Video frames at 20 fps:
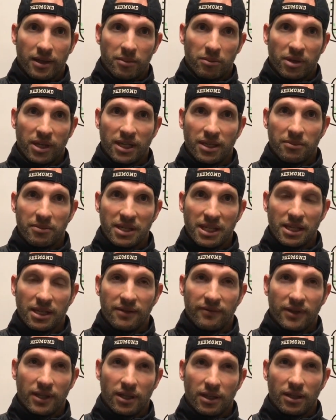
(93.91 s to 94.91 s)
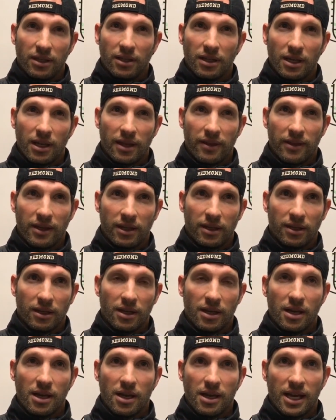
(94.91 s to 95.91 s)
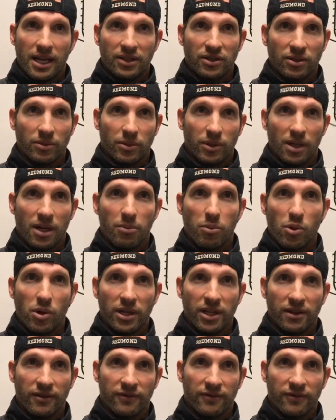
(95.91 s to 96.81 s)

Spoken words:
Played them even. I think actually we're up one in